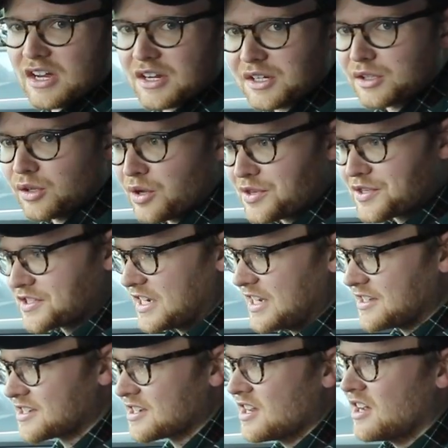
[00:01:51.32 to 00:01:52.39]
cloth
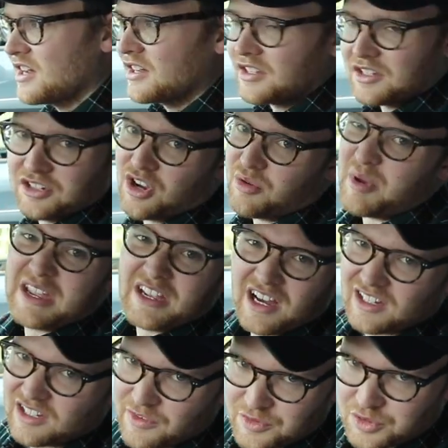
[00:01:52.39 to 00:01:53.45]
seats. You know me, I
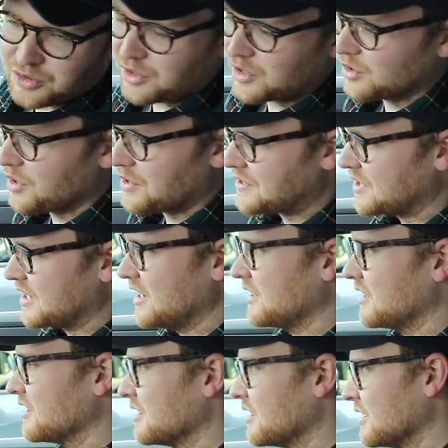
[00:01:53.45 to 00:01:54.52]
love a good cloth seat.
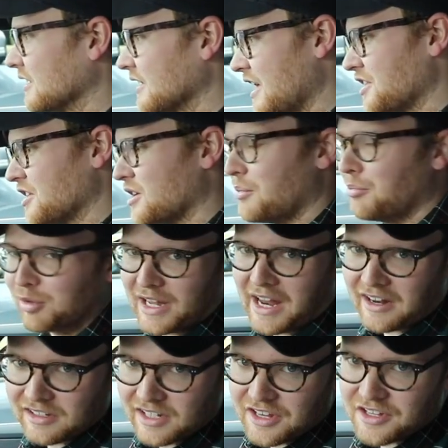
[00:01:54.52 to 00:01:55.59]
Leather,
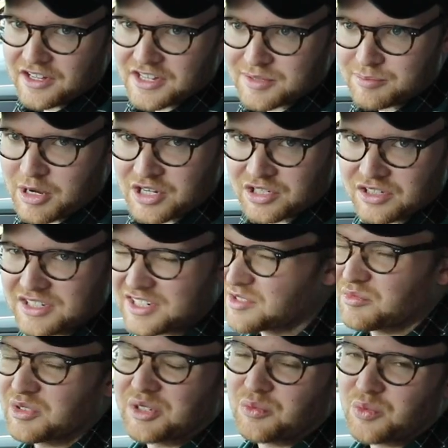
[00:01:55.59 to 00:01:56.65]
black leather especially, it
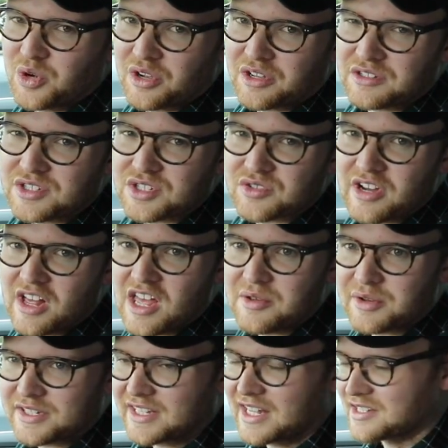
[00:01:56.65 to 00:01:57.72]
doesn't really work in Australia
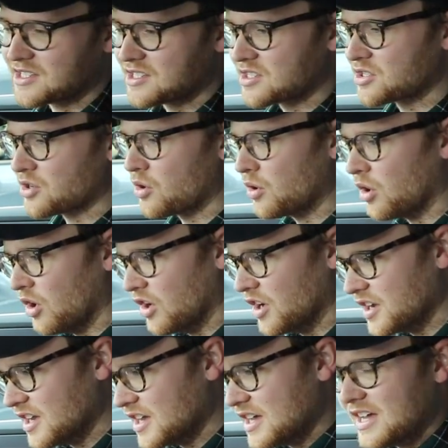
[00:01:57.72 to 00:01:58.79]
because it gets so hot,
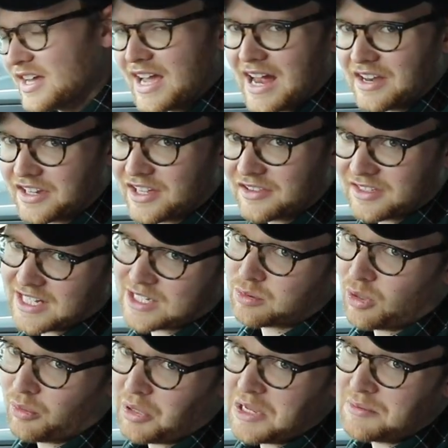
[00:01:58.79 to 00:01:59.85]
and yet that's
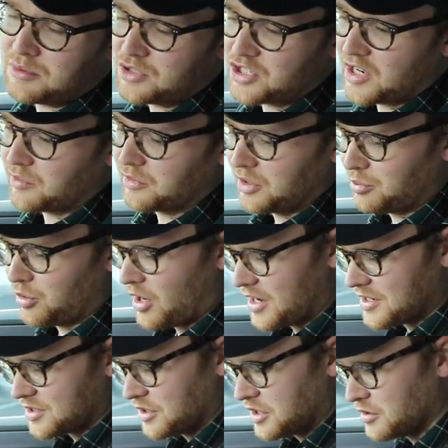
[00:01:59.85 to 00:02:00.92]
what people generally buy.
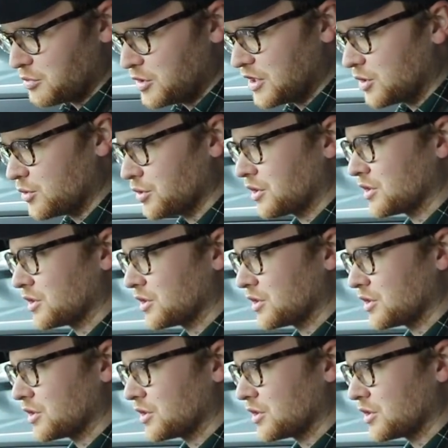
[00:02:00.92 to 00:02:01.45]
So give me a good